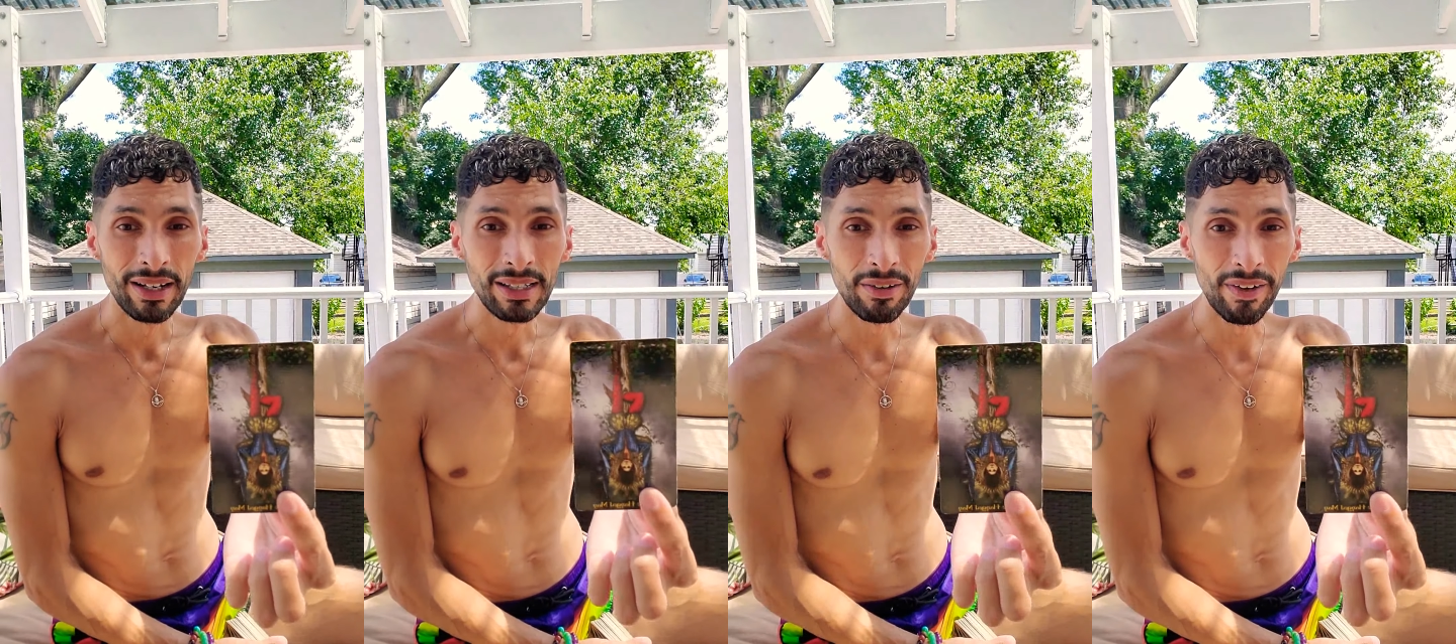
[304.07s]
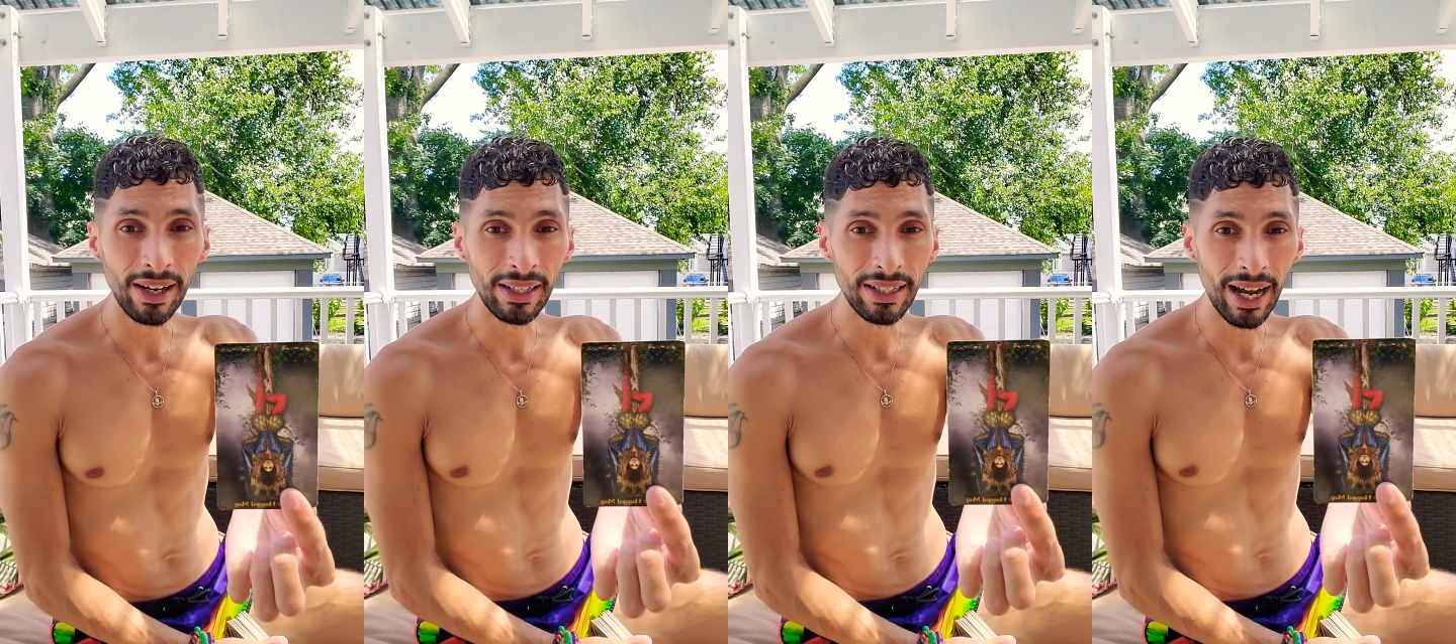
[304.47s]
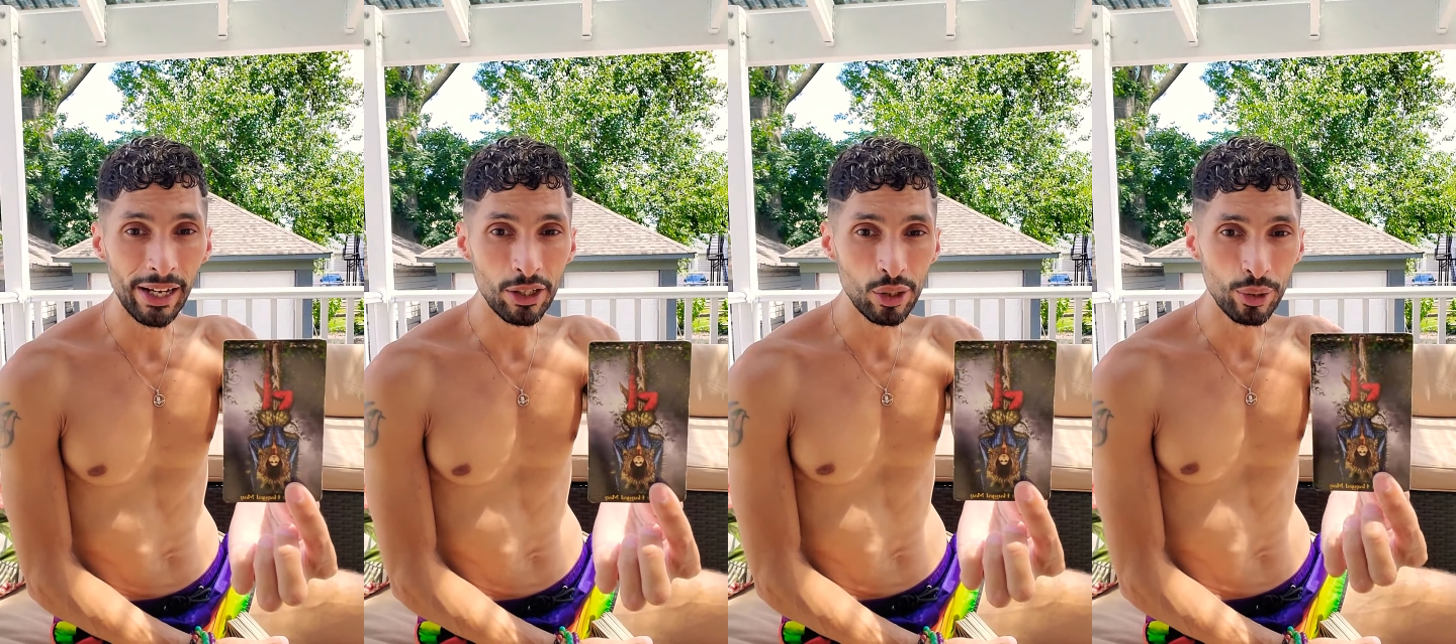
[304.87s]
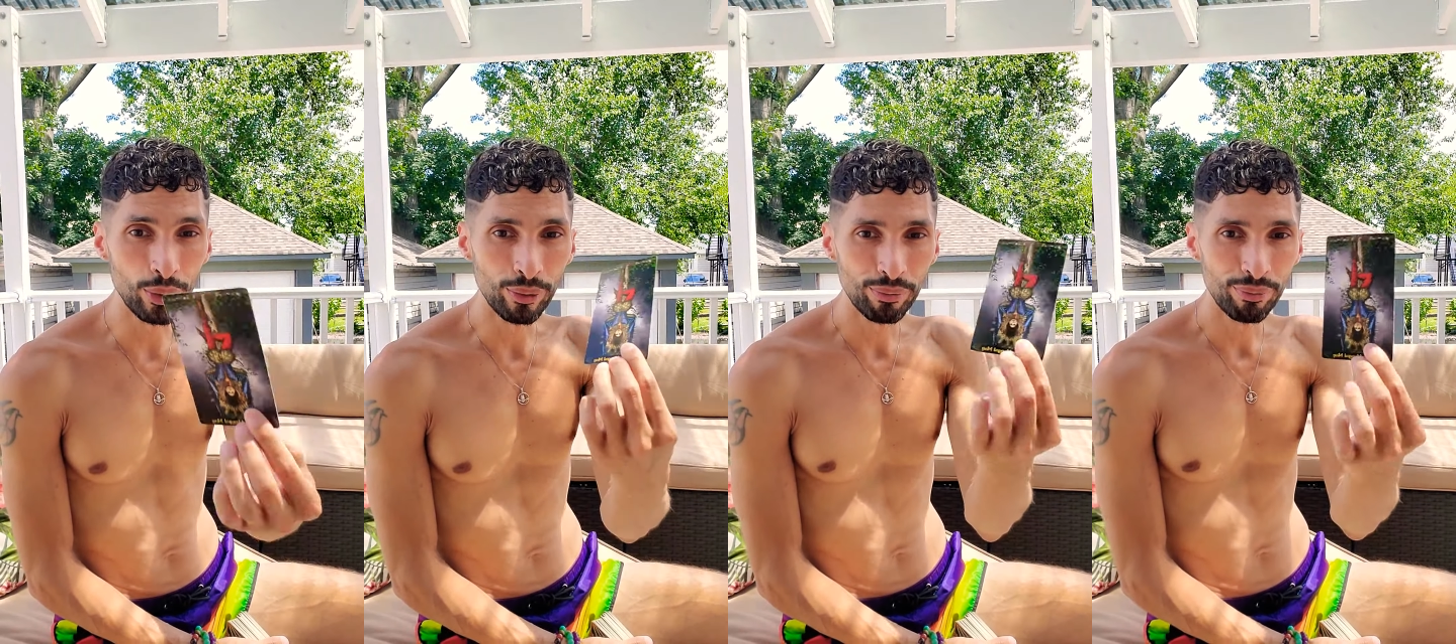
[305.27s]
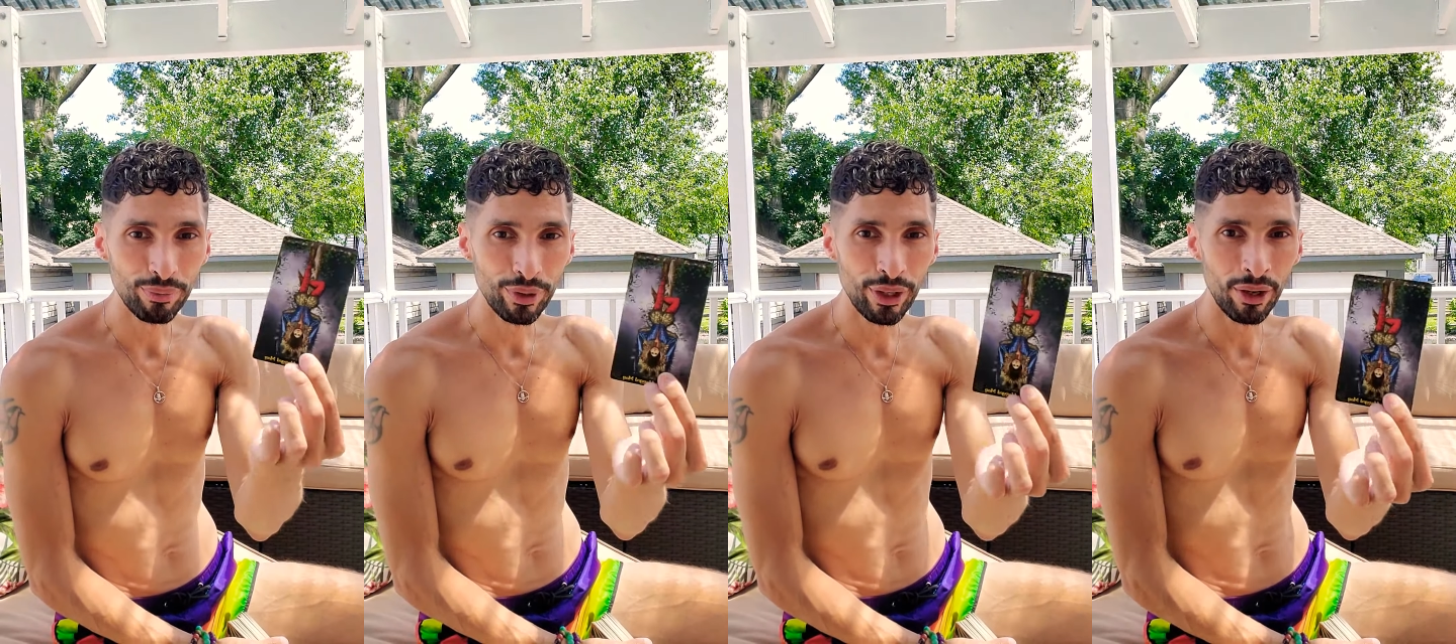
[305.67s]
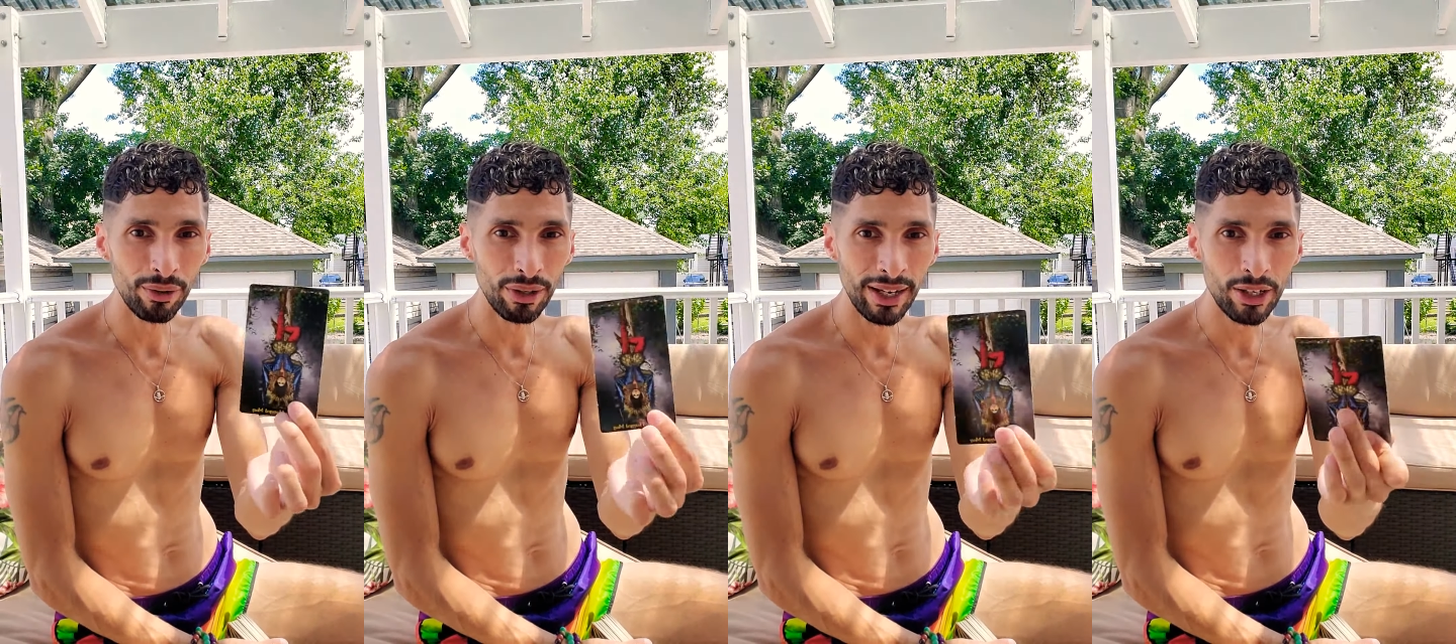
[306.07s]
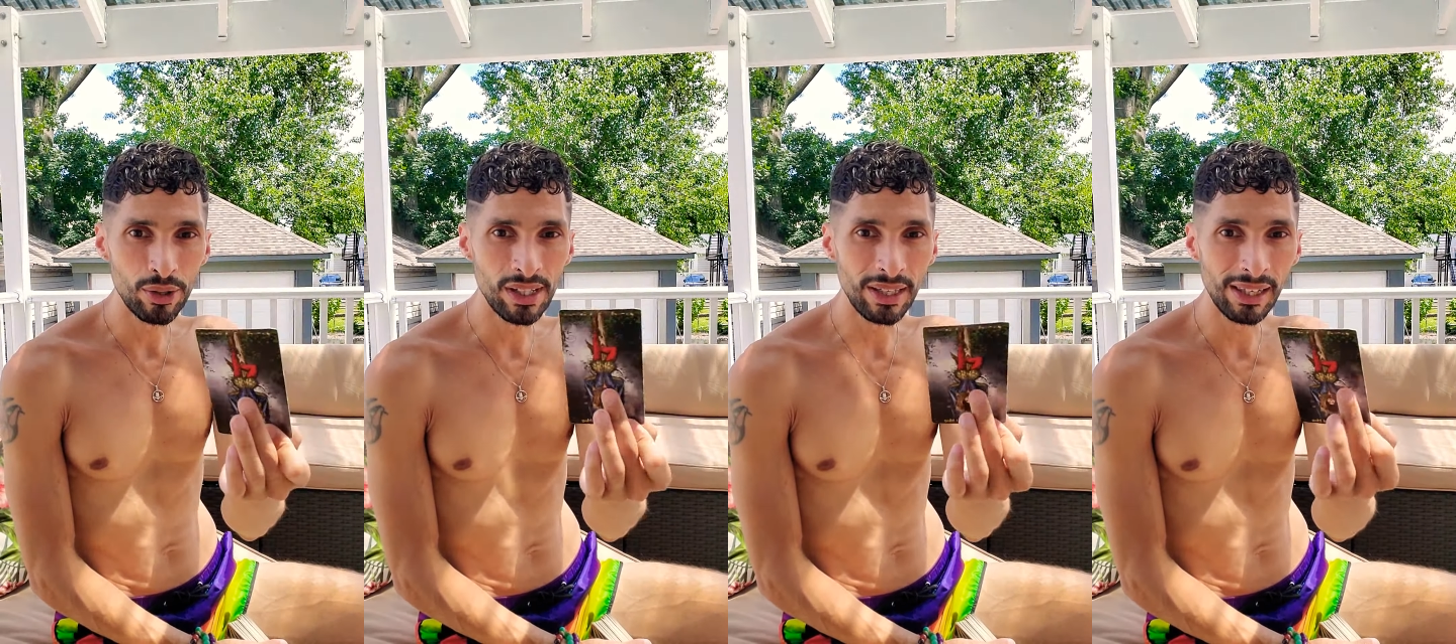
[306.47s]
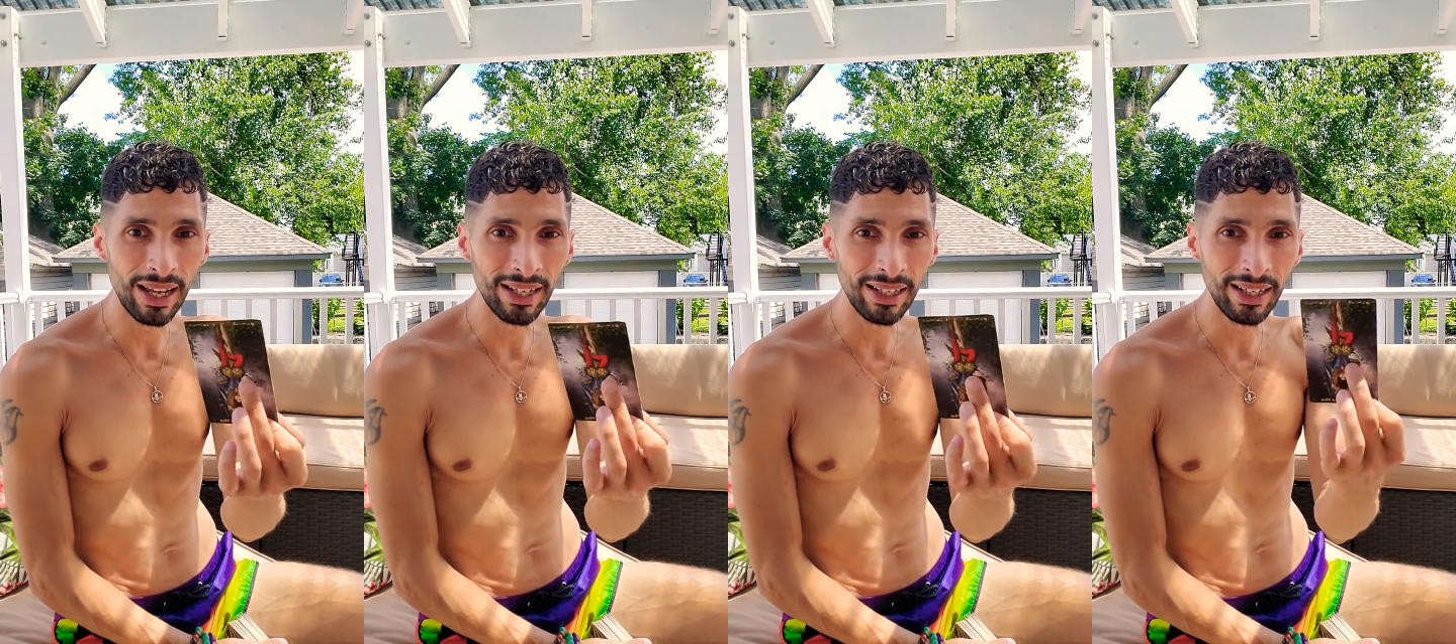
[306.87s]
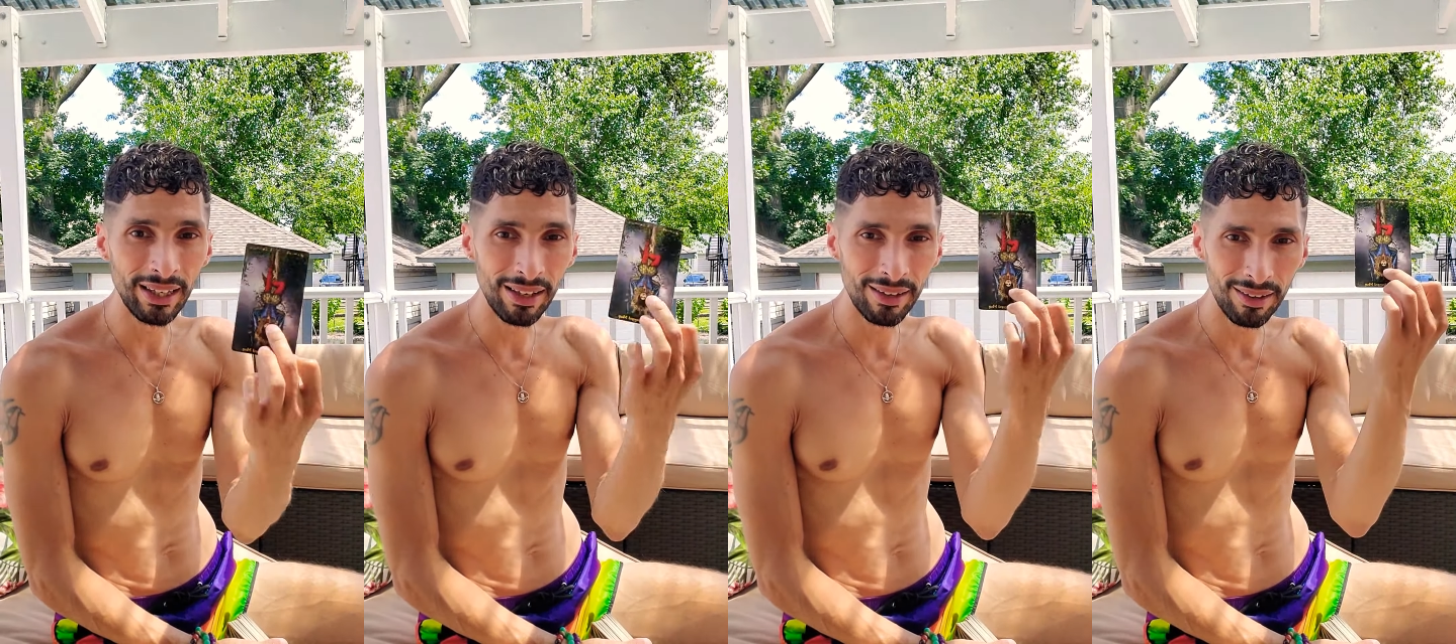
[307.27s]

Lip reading: divinely guided to you. You know, like you see the lightning and the,